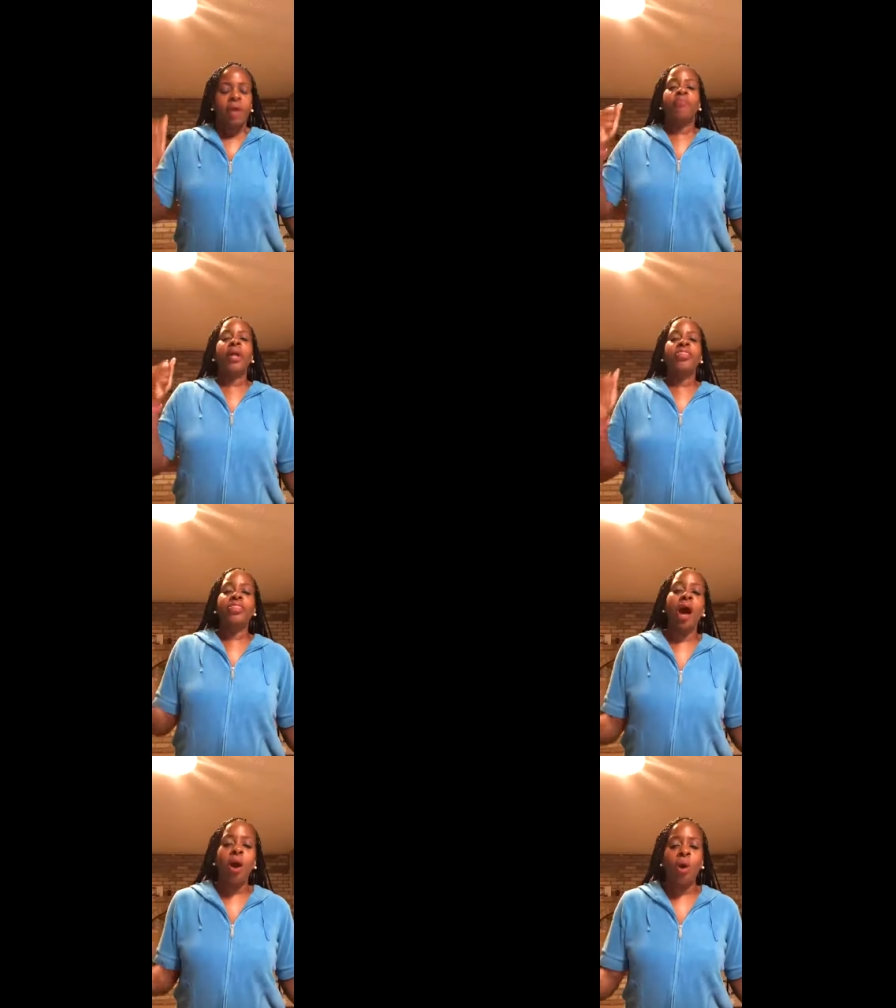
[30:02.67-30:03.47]
but
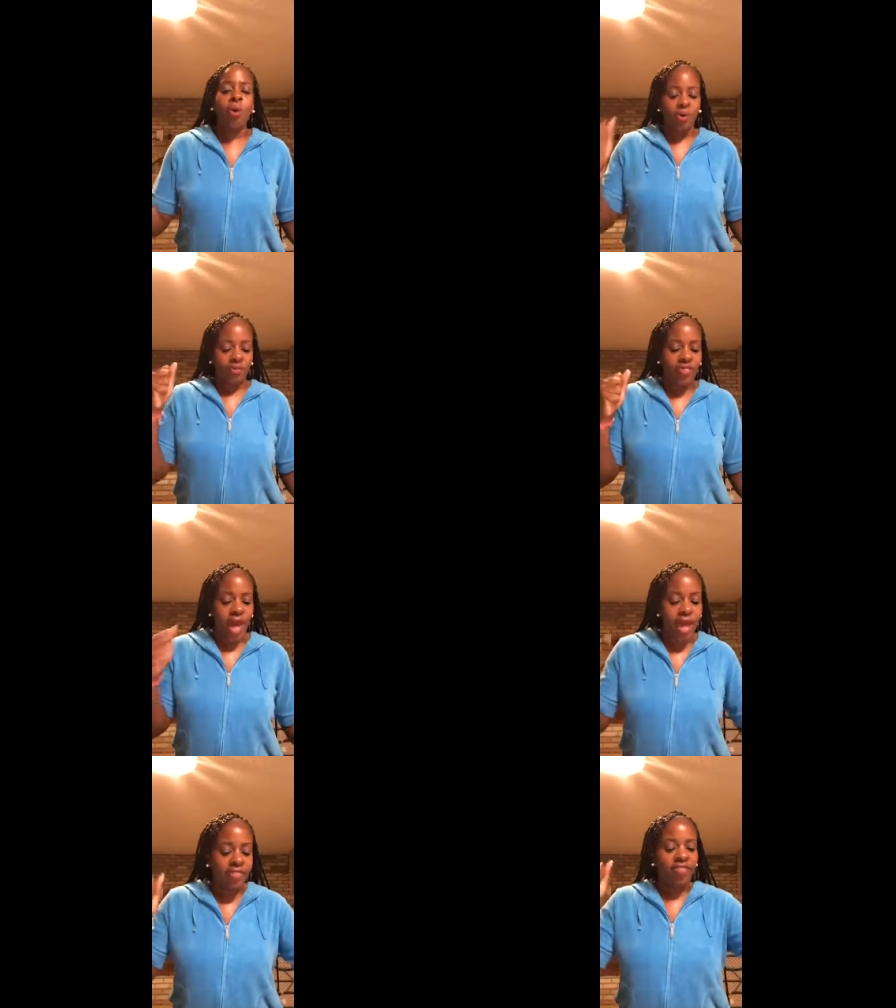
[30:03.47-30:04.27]
know
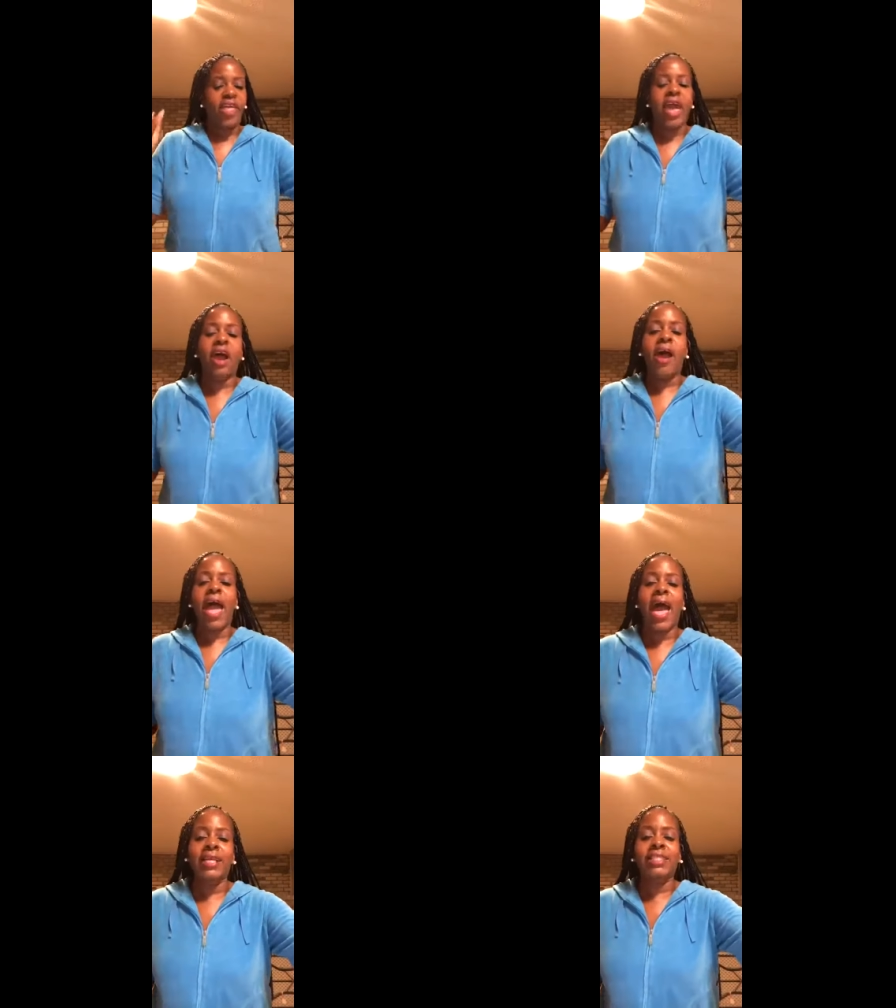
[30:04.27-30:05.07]
that there
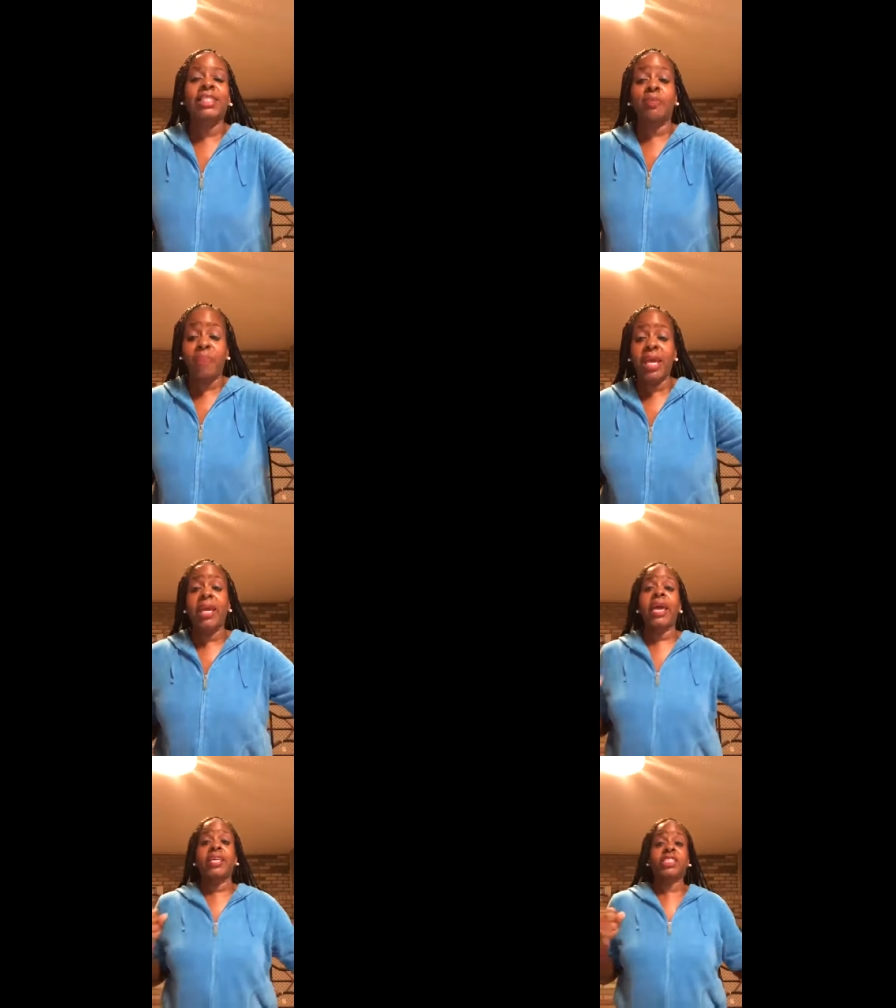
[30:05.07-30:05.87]
has to be
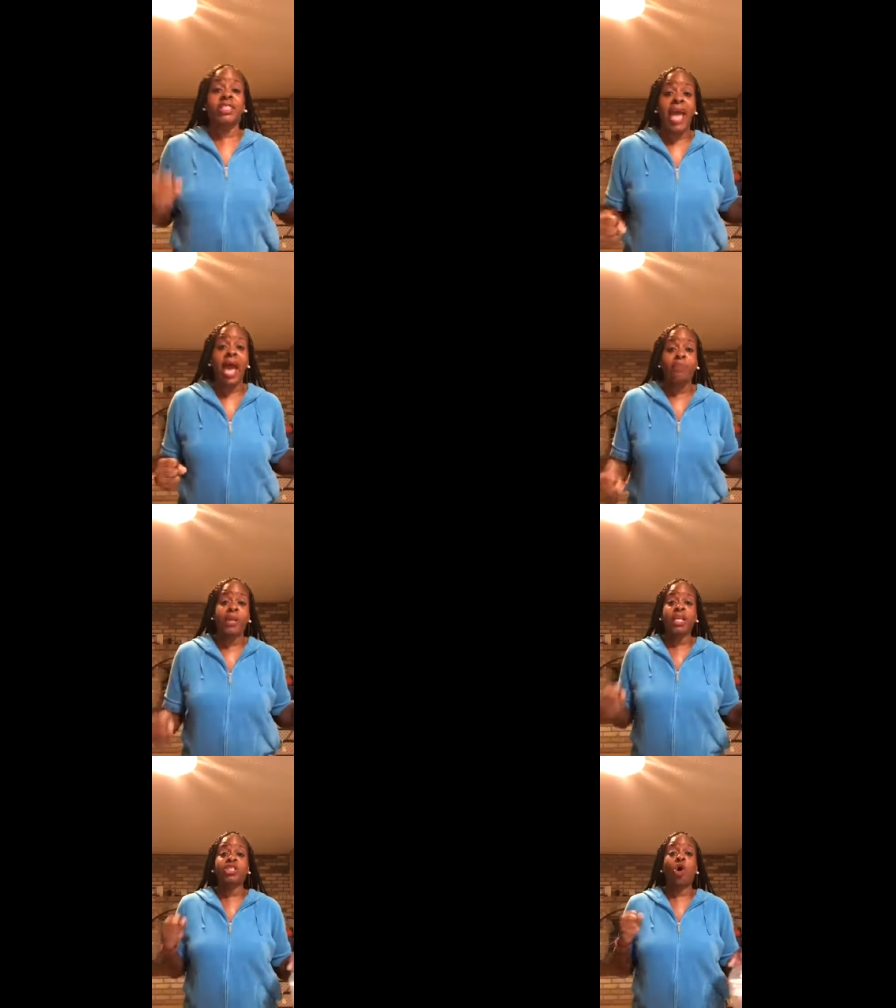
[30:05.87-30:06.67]

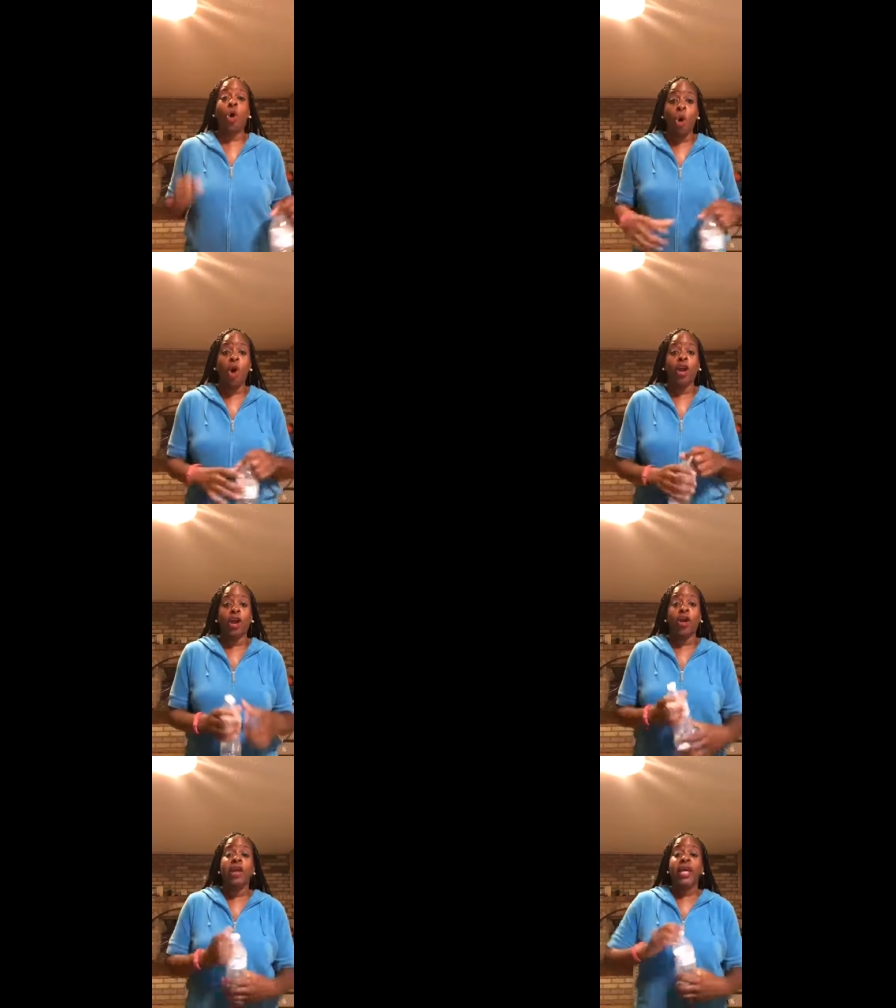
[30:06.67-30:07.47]
established
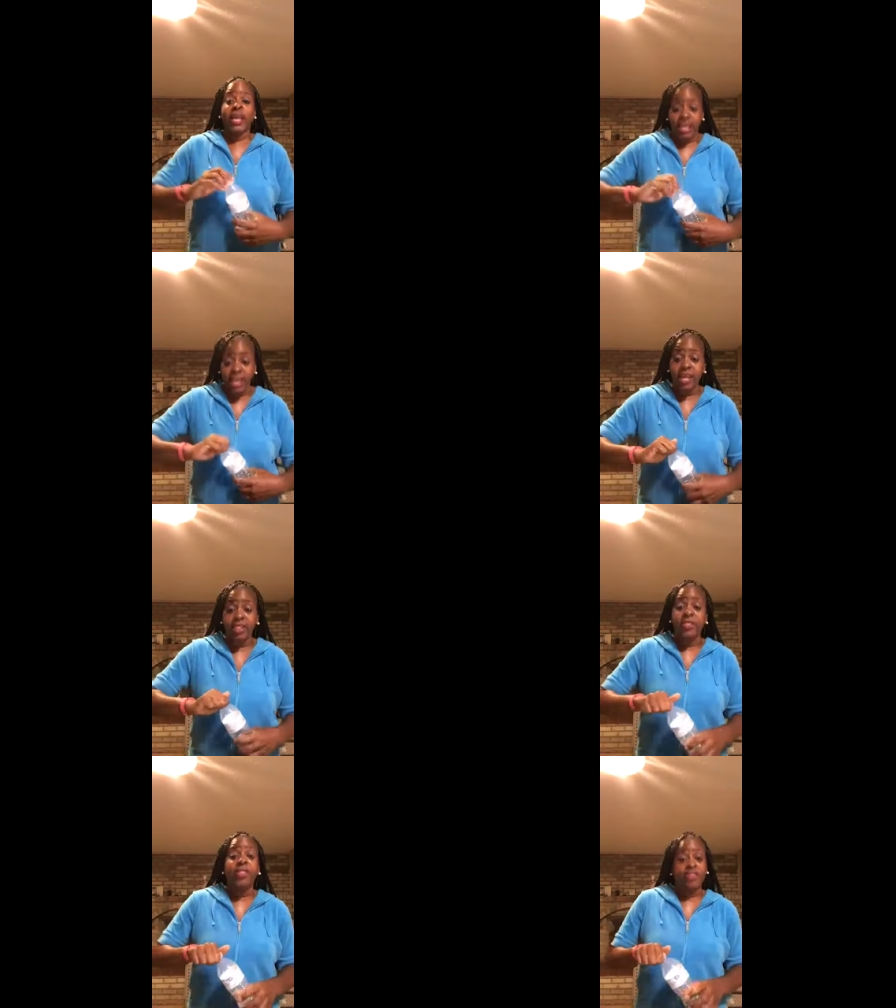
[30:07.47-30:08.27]
order
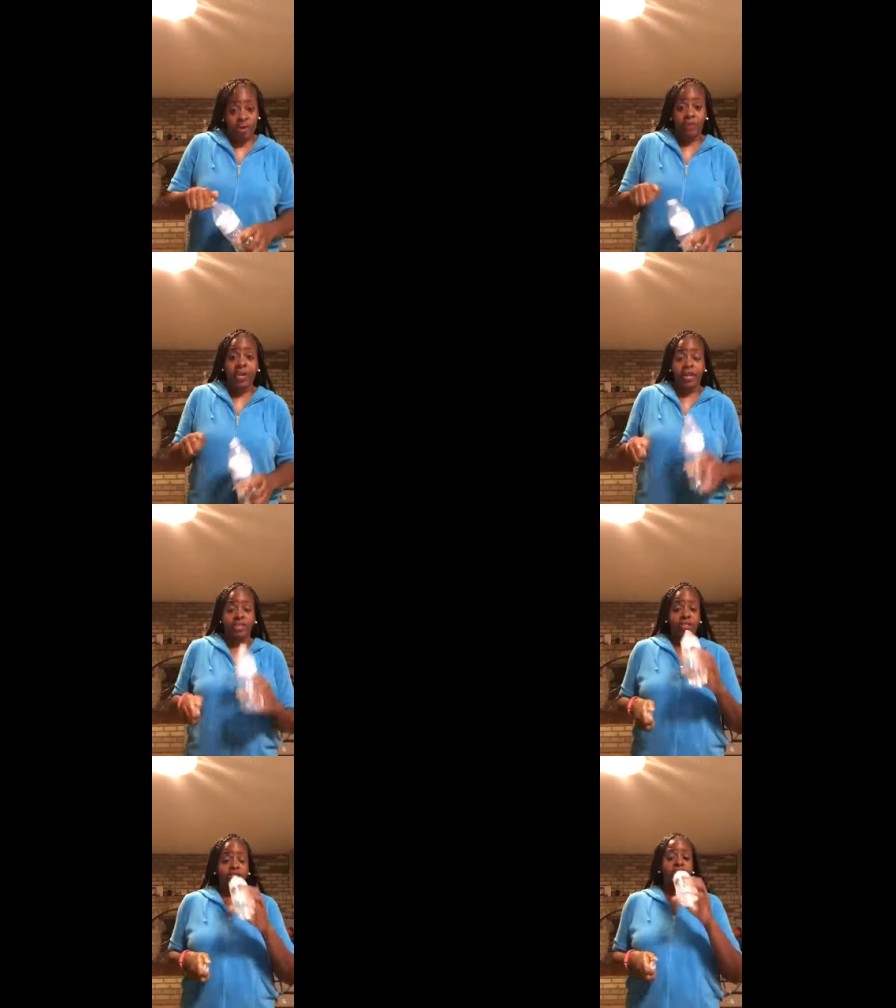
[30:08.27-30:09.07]
in the
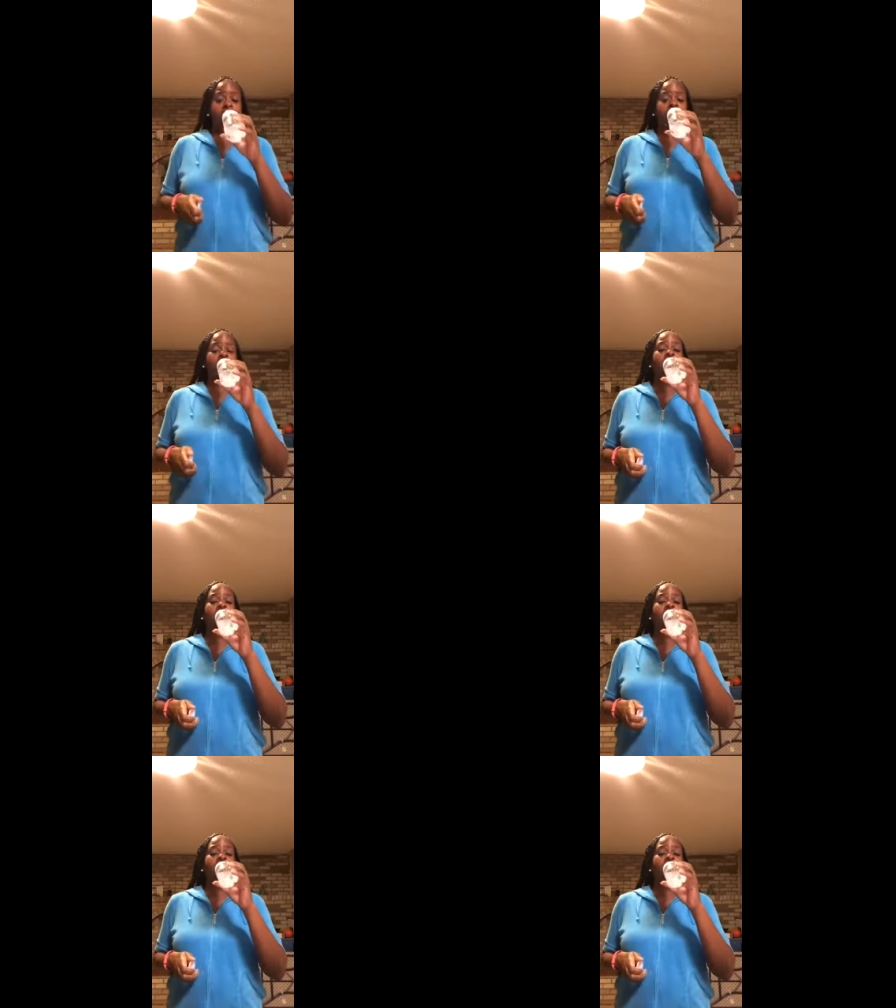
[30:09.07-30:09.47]
relationship.